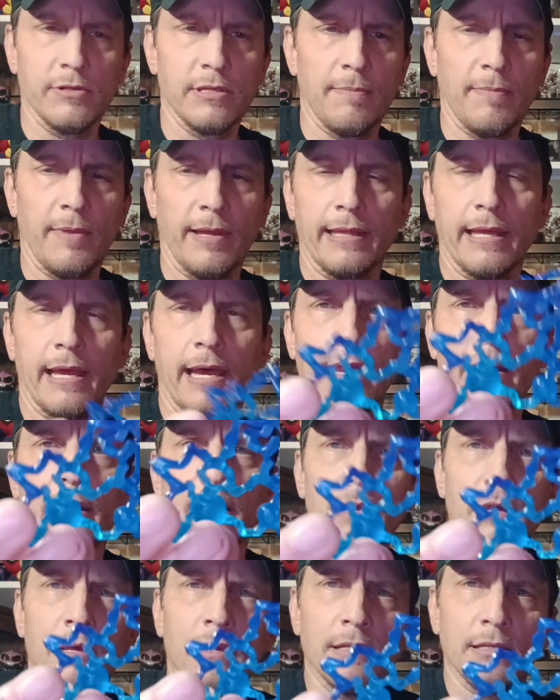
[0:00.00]
or something like that.
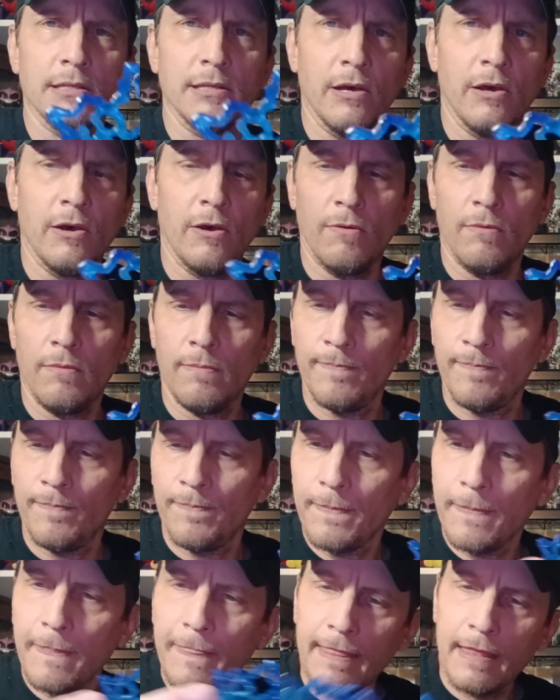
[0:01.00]
So
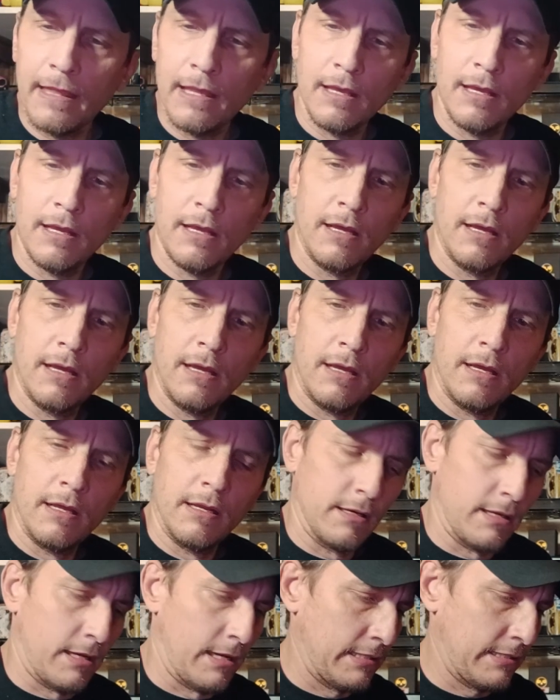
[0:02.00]

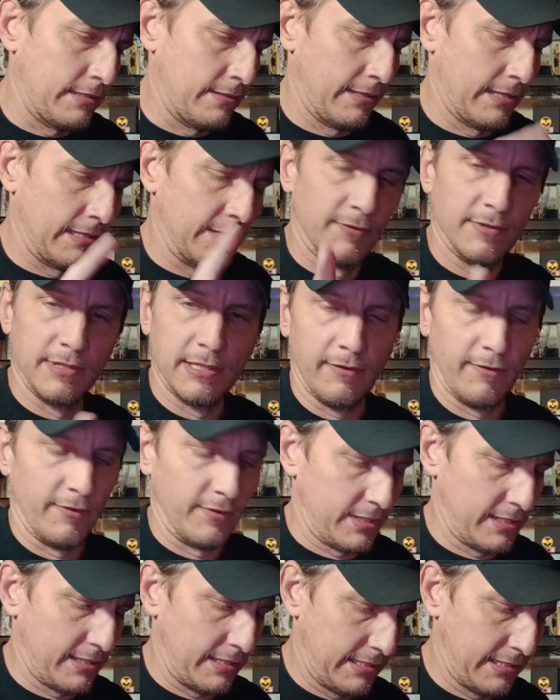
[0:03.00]
nice. That's for
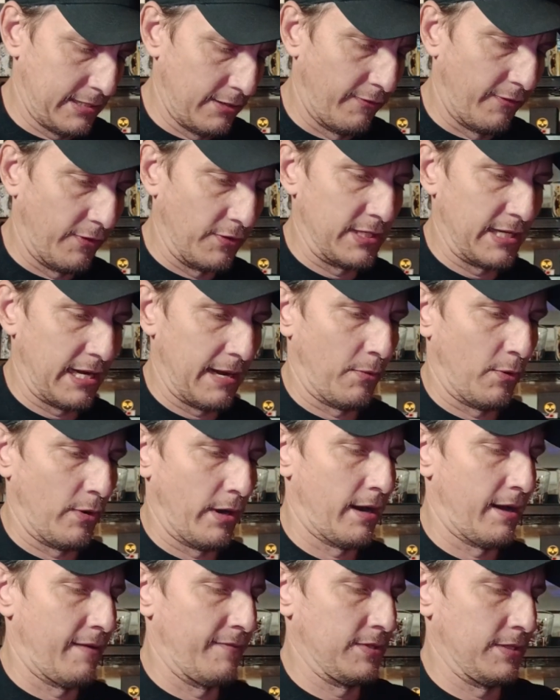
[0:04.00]
Silver
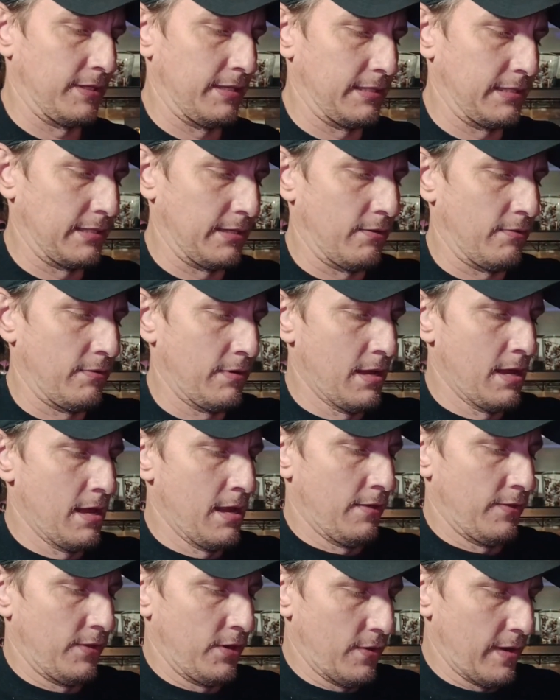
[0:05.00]
Samurai, obviously.
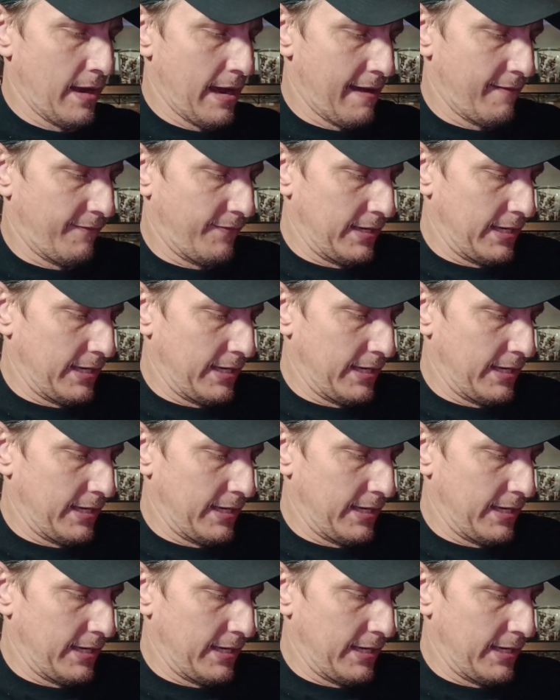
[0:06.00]
So you have